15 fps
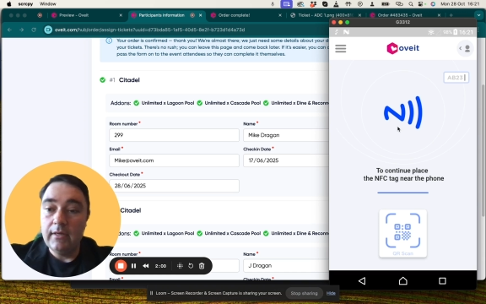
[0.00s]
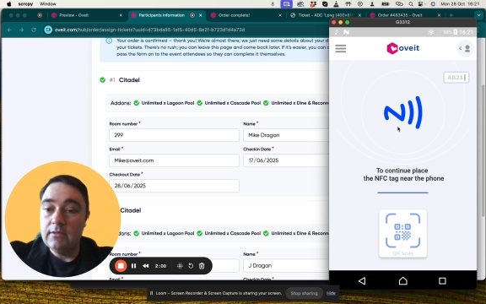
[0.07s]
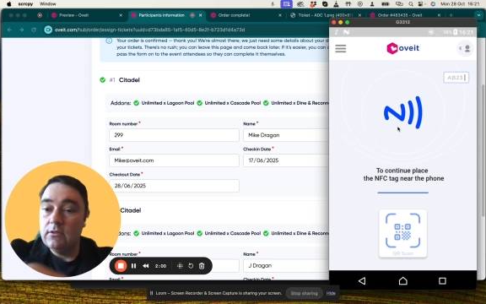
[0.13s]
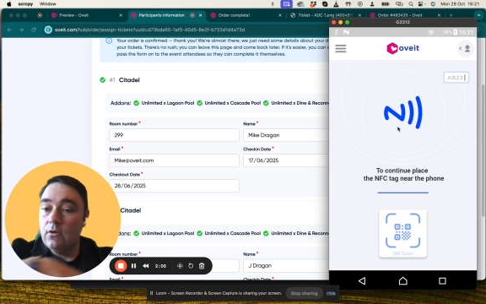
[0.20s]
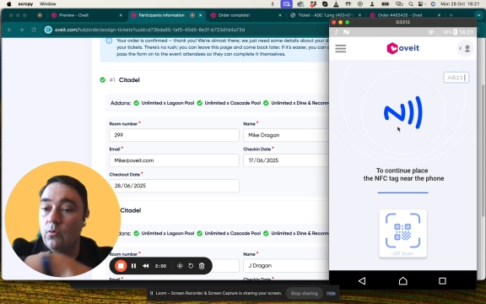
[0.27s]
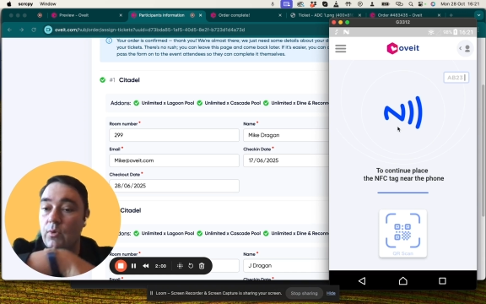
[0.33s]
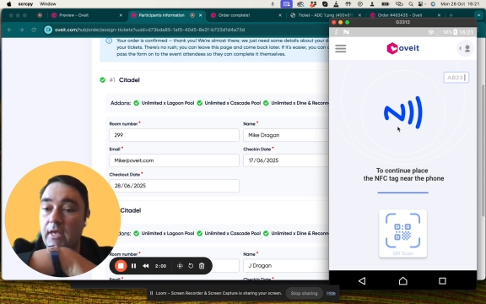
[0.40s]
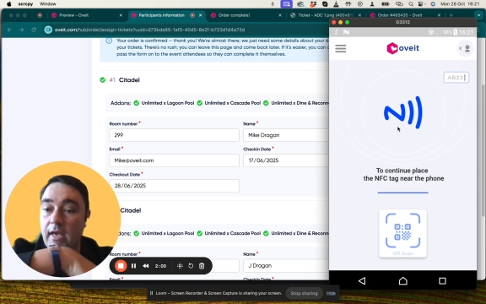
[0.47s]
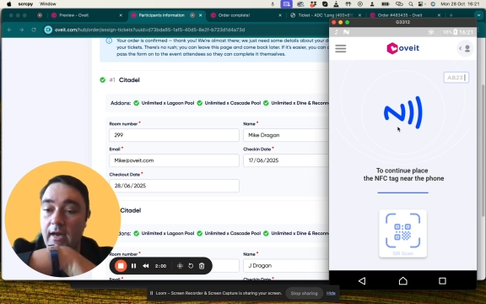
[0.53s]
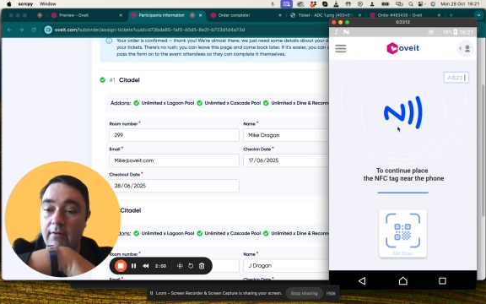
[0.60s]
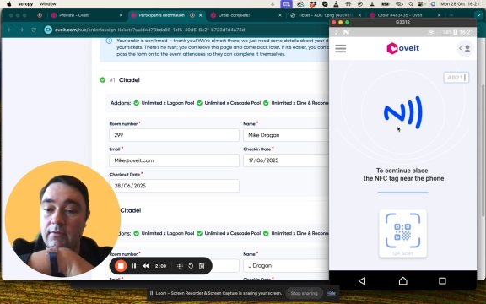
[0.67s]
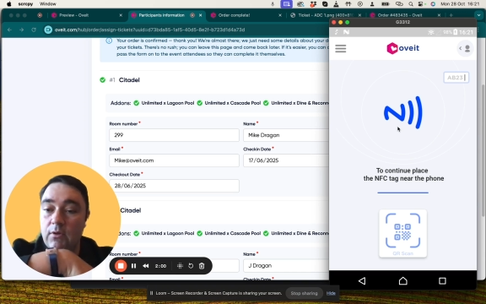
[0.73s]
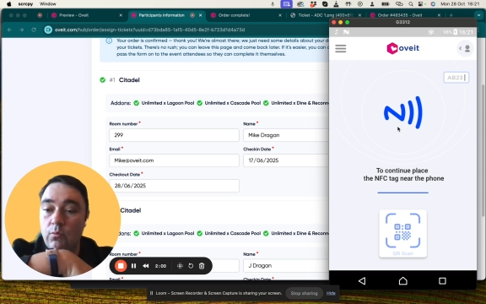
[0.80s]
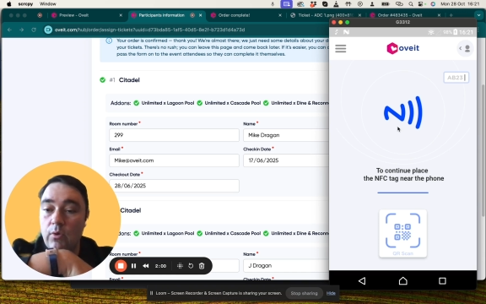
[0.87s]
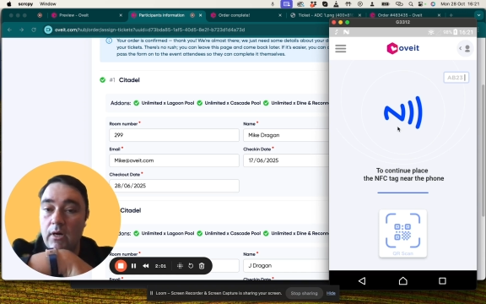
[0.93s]
So we have
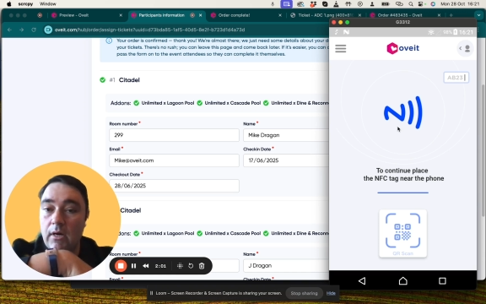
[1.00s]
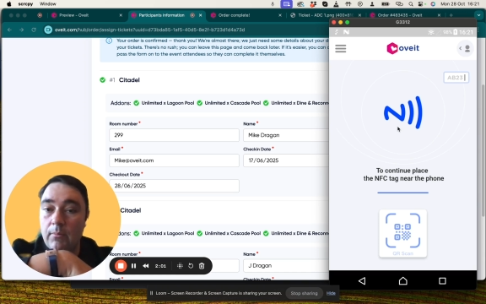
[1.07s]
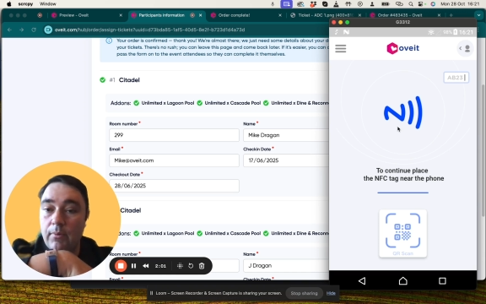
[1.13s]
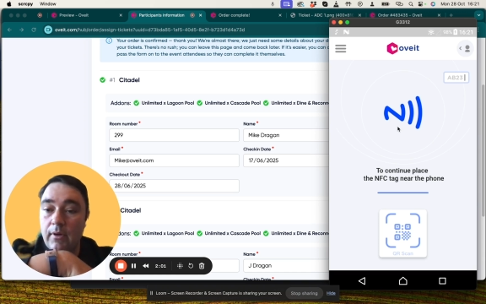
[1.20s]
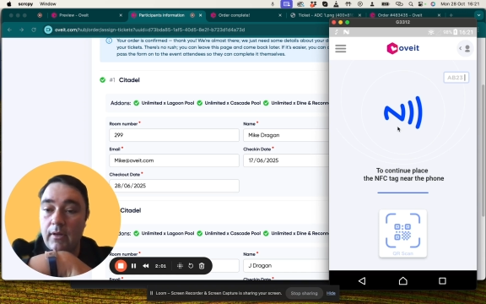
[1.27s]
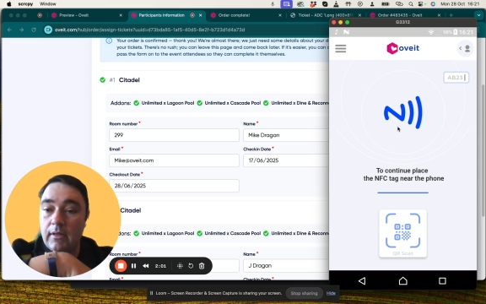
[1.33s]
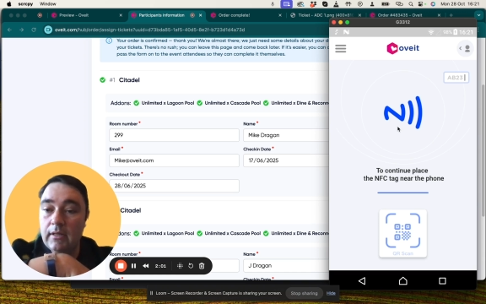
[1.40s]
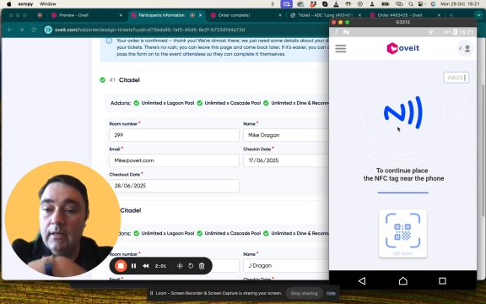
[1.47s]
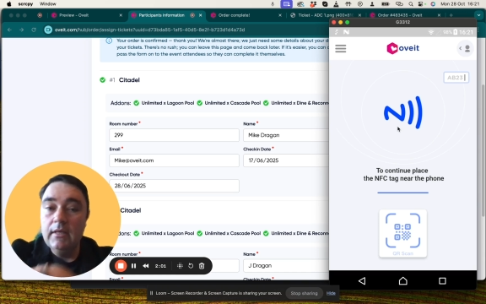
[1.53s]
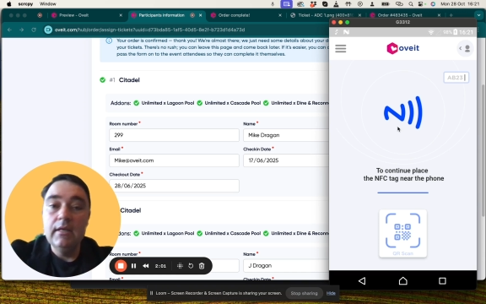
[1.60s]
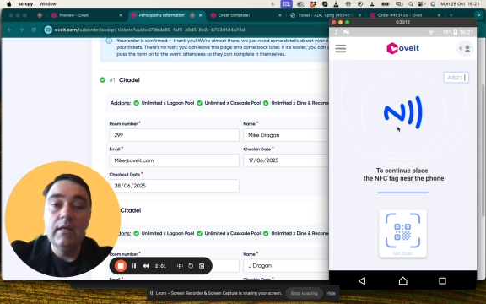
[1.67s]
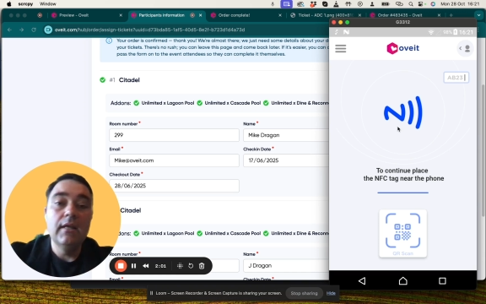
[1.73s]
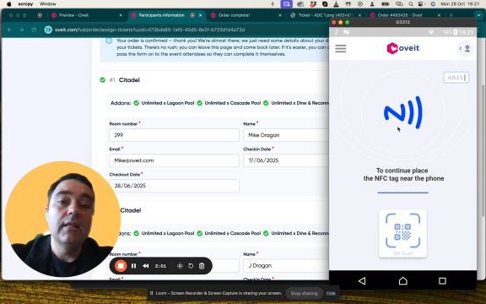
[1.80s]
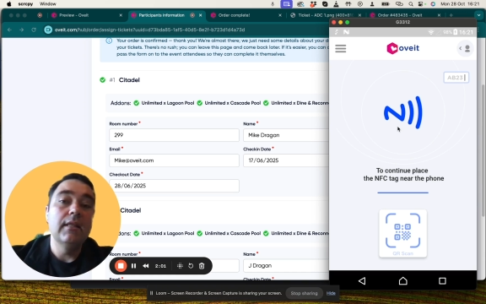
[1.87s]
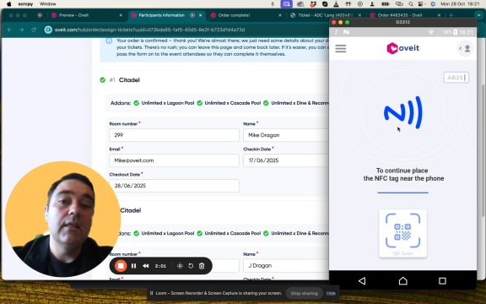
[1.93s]
the wearable.
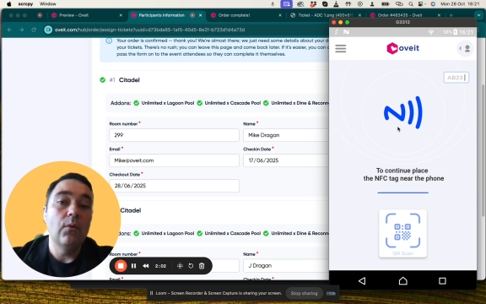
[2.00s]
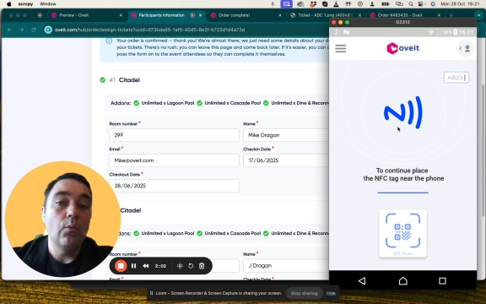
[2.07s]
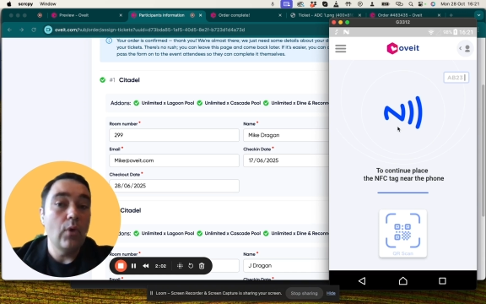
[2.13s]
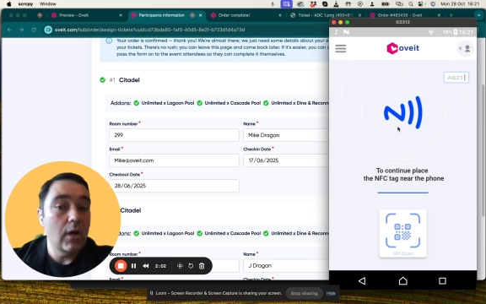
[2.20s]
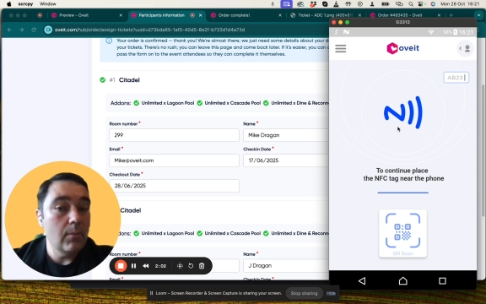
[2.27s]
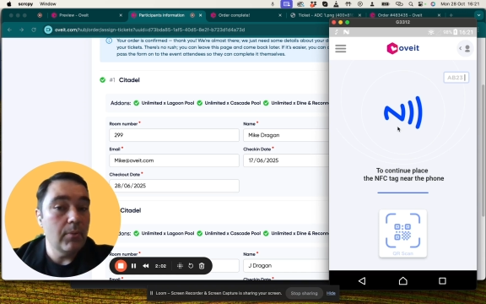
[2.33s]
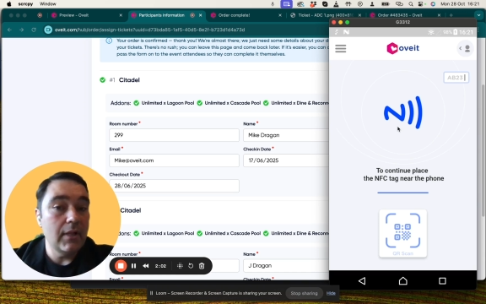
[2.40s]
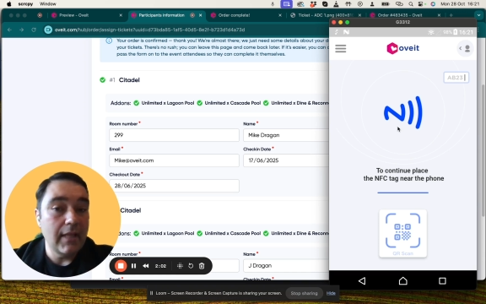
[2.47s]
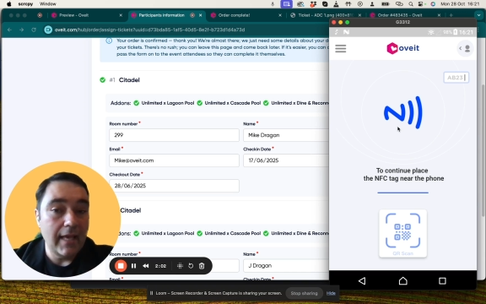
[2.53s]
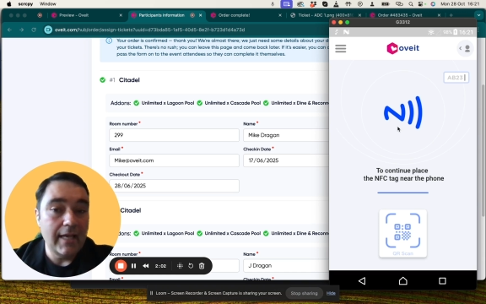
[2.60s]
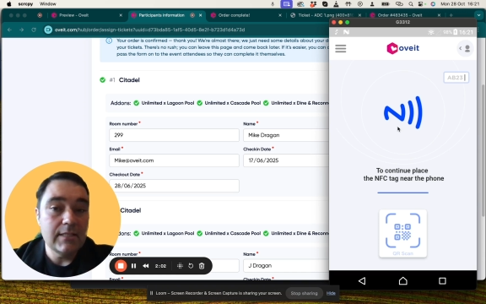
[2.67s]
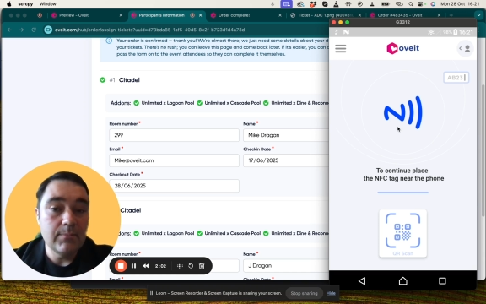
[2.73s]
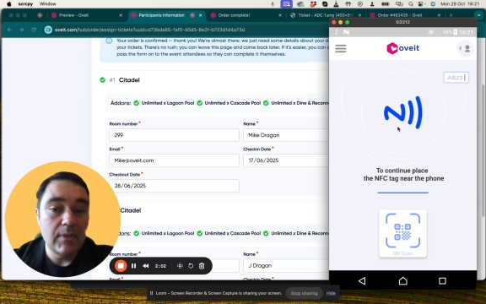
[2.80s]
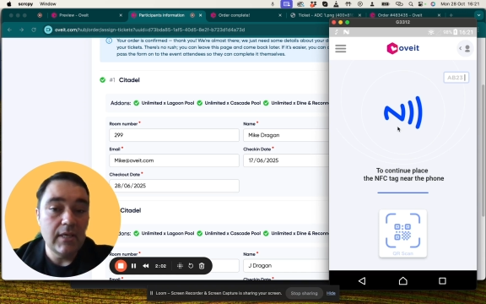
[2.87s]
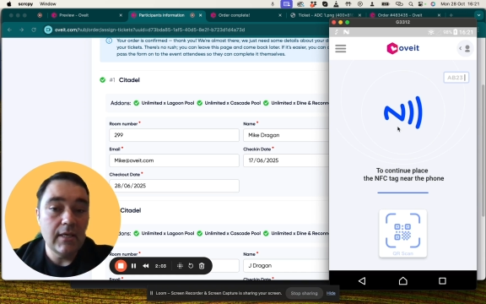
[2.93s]
The wearable
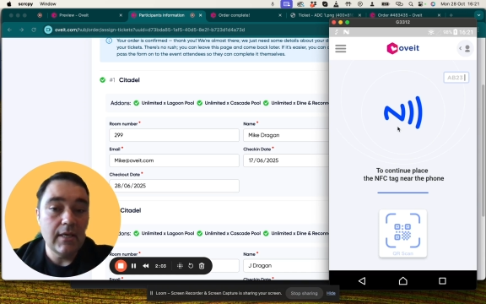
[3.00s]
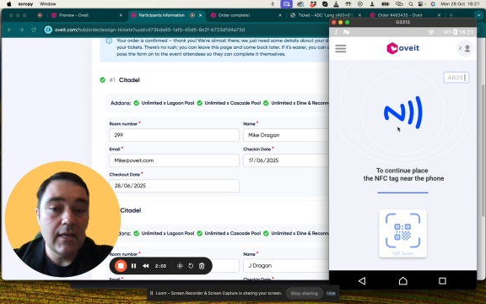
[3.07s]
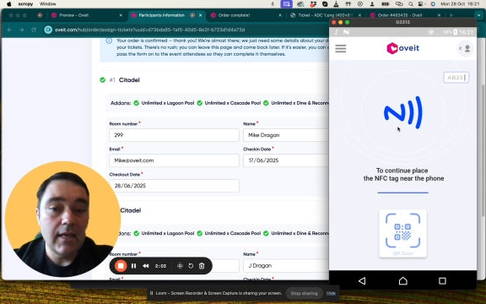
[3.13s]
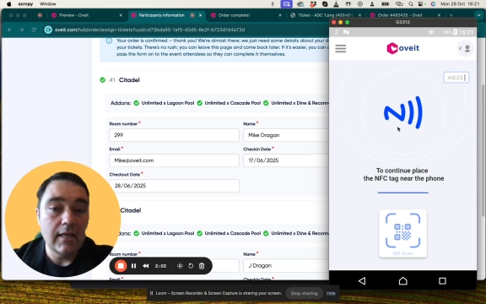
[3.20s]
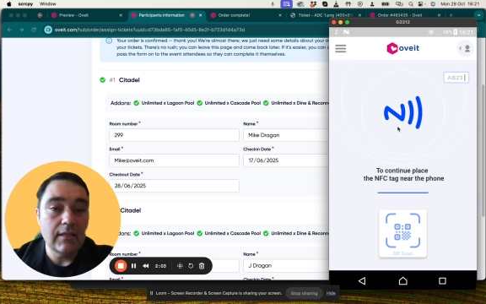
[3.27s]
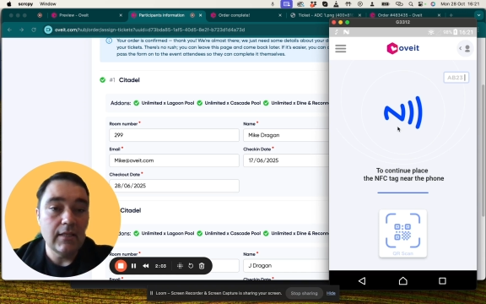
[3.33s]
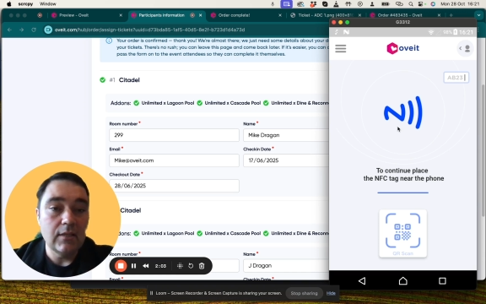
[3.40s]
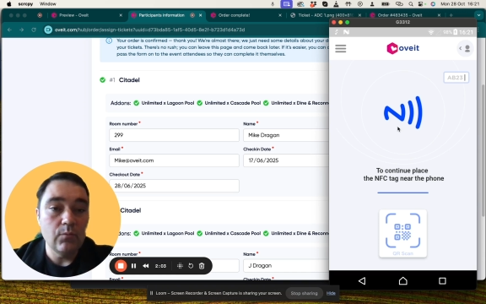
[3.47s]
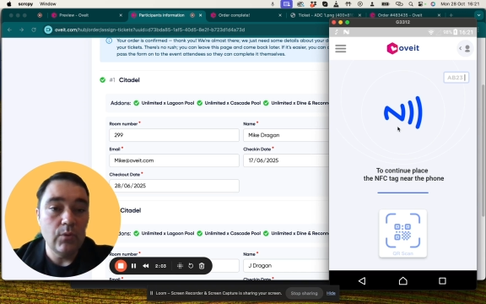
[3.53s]
has been connected